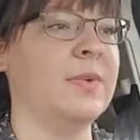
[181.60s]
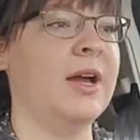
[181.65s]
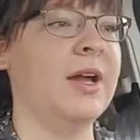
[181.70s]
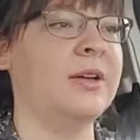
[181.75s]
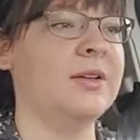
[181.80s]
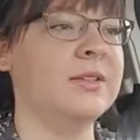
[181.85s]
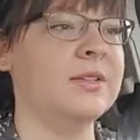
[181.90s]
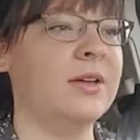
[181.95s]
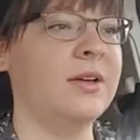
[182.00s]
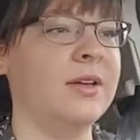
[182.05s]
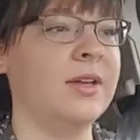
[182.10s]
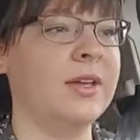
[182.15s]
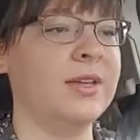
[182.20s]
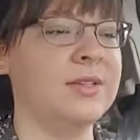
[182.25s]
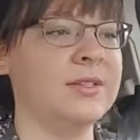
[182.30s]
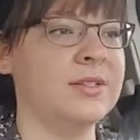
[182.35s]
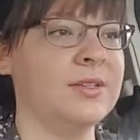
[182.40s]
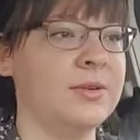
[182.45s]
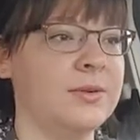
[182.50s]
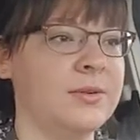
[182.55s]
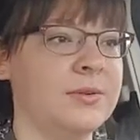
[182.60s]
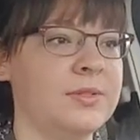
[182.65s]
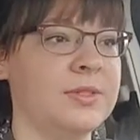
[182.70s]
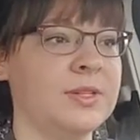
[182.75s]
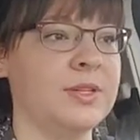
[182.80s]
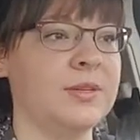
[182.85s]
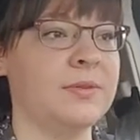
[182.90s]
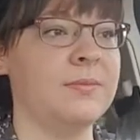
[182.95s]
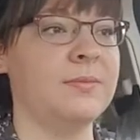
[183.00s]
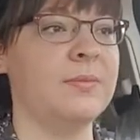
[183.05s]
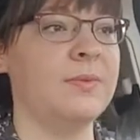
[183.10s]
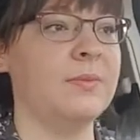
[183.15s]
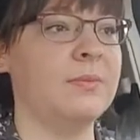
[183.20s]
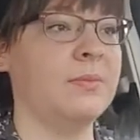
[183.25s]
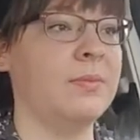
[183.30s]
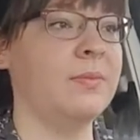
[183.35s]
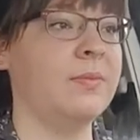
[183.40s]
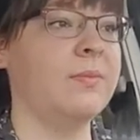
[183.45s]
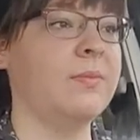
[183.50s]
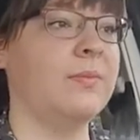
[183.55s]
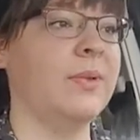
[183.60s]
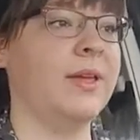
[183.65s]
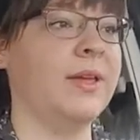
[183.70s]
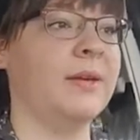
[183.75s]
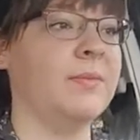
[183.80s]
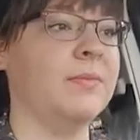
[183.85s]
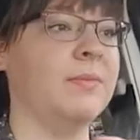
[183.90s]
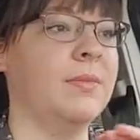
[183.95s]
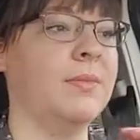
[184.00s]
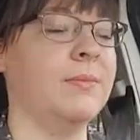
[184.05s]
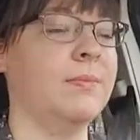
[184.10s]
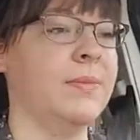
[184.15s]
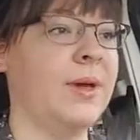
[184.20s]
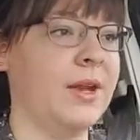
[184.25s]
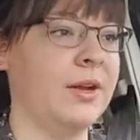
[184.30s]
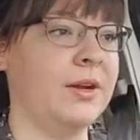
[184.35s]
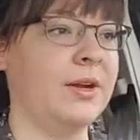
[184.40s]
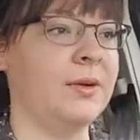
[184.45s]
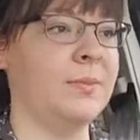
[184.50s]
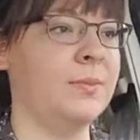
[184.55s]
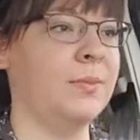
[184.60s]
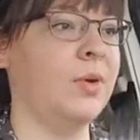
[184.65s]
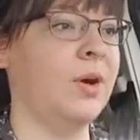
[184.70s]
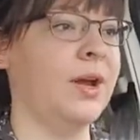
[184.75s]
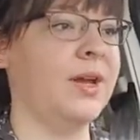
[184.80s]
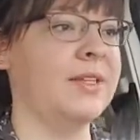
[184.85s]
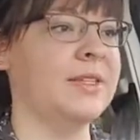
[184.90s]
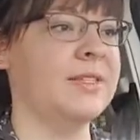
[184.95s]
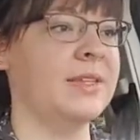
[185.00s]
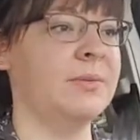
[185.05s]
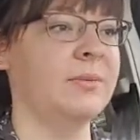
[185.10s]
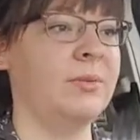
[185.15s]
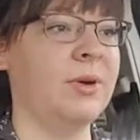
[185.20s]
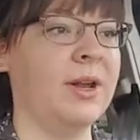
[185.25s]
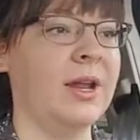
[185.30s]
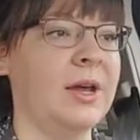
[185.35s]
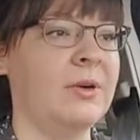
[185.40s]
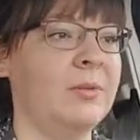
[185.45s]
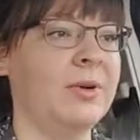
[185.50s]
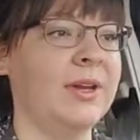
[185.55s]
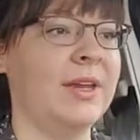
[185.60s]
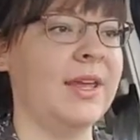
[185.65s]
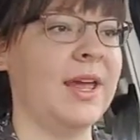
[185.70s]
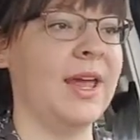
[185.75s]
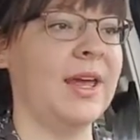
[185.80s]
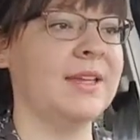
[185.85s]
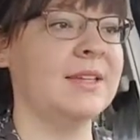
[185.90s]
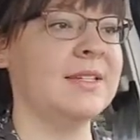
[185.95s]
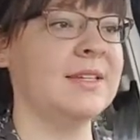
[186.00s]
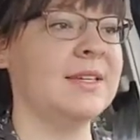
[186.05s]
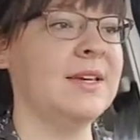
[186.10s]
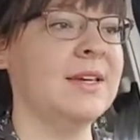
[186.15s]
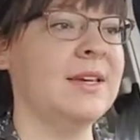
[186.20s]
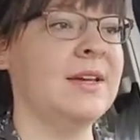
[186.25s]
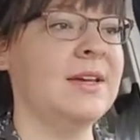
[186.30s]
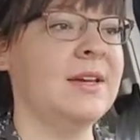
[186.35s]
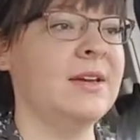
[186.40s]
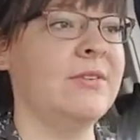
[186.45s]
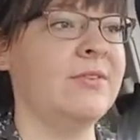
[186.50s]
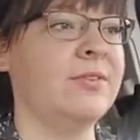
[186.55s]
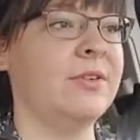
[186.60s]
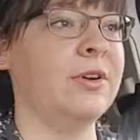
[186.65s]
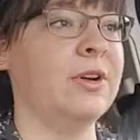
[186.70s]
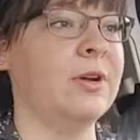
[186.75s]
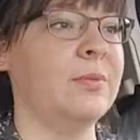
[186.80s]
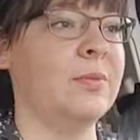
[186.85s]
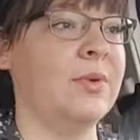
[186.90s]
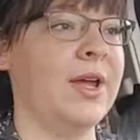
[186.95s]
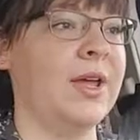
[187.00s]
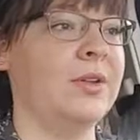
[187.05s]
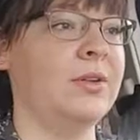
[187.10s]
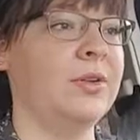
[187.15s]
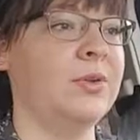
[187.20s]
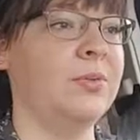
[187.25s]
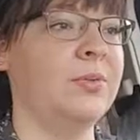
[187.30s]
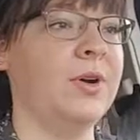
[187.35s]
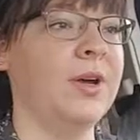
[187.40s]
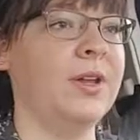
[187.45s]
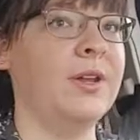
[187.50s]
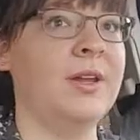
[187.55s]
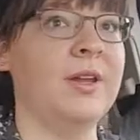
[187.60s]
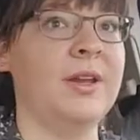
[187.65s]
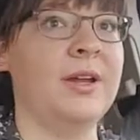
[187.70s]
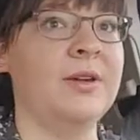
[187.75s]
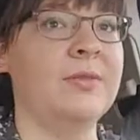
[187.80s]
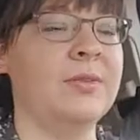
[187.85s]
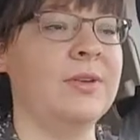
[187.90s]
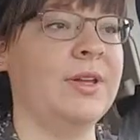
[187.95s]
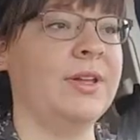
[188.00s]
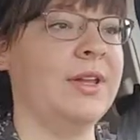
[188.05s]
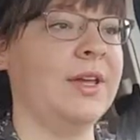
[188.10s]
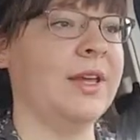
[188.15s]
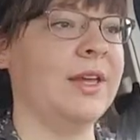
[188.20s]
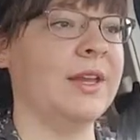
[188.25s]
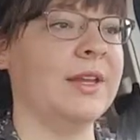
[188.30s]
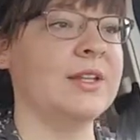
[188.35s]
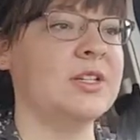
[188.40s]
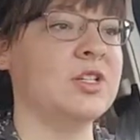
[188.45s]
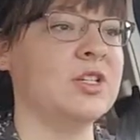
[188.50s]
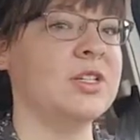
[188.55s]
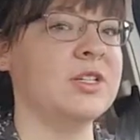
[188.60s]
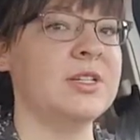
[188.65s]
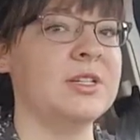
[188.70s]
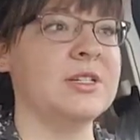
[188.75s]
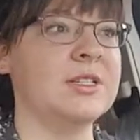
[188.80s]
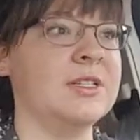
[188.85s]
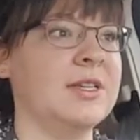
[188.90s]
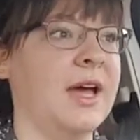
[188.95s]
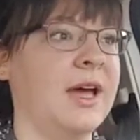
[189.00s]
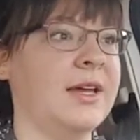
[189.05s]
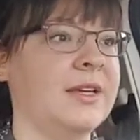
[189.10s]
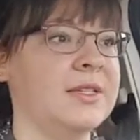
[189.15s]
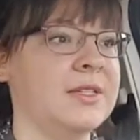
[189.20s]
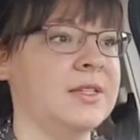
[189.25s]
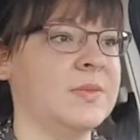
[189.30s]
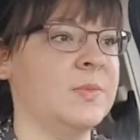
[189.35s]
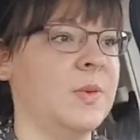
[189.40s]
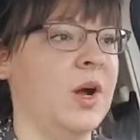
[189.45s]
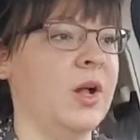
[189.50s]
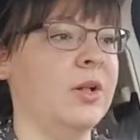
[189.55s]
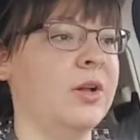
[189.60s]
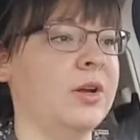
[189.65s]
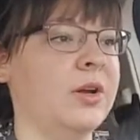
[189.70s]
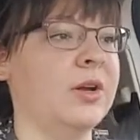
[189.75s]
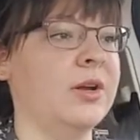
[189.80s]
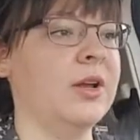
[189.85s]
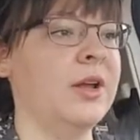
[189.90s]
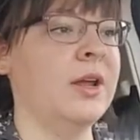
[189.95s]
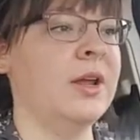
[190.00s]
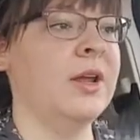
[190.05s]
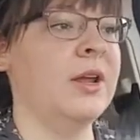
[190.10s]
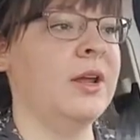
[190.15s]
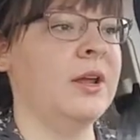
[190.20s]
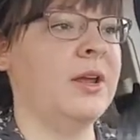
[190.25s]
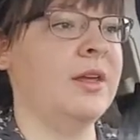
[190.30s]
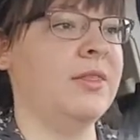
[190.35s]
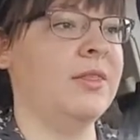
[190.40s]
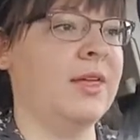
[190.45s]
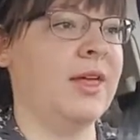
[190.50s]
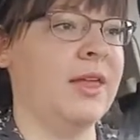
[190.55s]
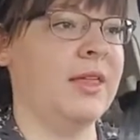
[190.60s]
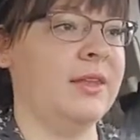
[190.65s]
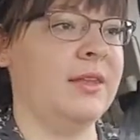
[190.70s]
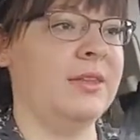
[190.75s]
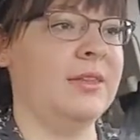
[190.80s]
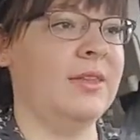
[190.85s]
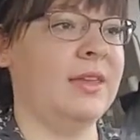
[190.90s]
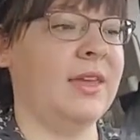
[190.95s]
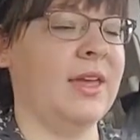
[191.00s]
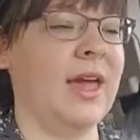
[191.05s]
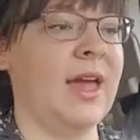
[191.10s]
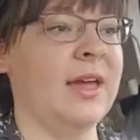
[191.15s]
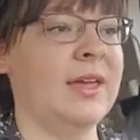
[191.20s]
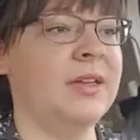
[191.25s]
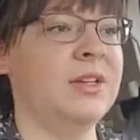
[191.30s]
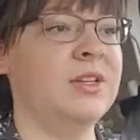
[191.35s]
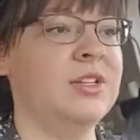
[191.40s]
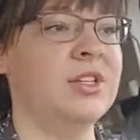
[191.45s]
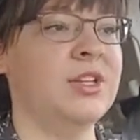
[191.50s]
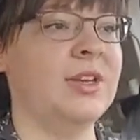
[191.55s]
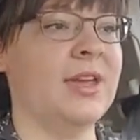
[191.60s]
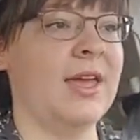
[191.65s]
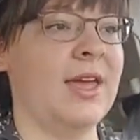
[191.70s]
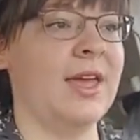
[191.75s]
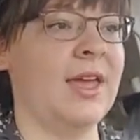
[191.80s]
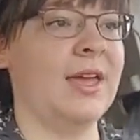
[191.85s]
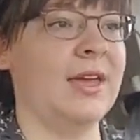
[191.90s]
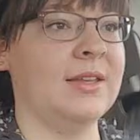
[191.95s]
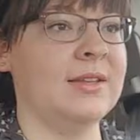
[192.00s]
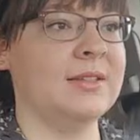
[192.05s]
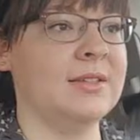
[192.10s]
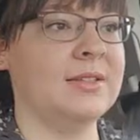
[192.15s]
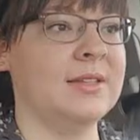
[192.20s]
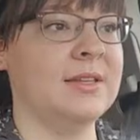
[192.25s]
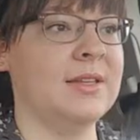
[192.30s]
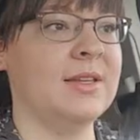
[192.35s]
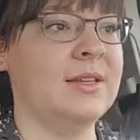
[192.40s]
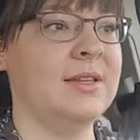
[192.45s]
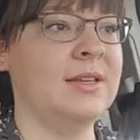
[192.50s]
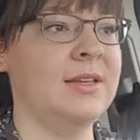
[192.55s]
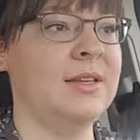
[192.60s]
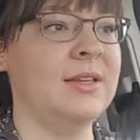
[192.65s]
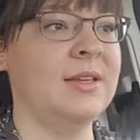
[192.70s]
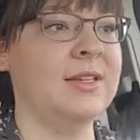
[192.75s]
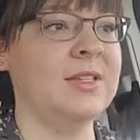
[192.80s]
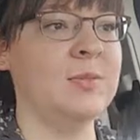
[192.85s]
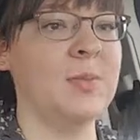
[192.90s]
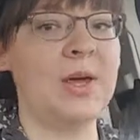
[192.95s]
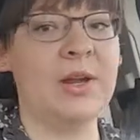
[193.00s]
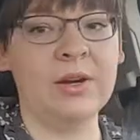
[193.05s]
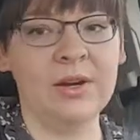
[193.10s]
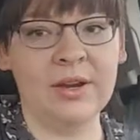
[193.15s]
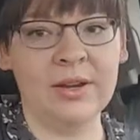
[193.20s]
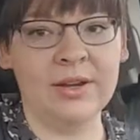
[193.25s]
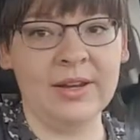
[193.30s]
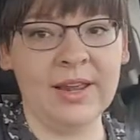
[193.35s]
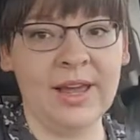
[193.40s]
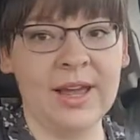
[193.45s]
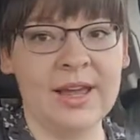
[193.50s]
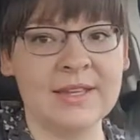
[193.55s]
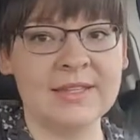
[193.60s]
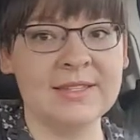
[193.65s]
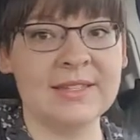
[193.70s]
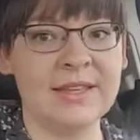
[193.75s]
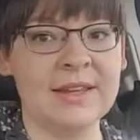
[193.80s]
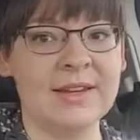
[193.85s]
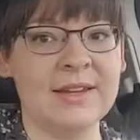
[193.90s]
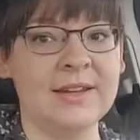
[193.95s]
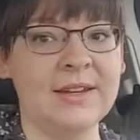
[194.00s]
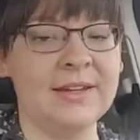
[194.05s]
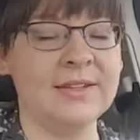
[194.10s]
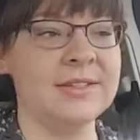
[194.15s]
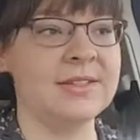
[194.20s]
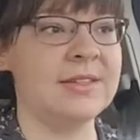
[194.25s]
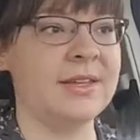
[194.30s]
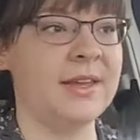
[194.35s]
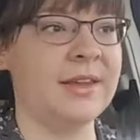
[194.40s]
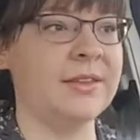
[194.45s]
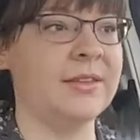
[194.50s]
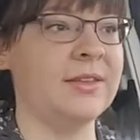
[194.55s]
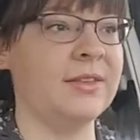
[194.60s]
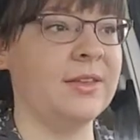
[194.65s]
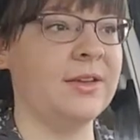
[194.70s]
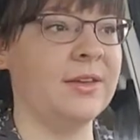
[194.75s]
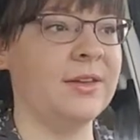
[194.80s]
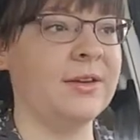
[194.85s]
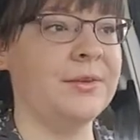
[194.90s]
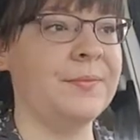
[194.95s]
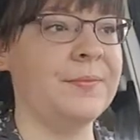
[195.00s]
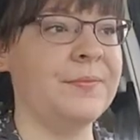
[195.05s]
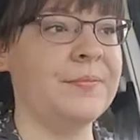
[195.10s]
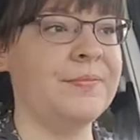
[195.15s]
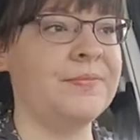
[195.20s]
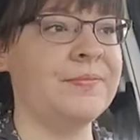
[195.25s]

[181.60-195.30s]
miles on it, so it was a better price than what I would get for a brand new one. And I really like it. It's just a size smaller than the Edge, and it's better on gas, and it is like the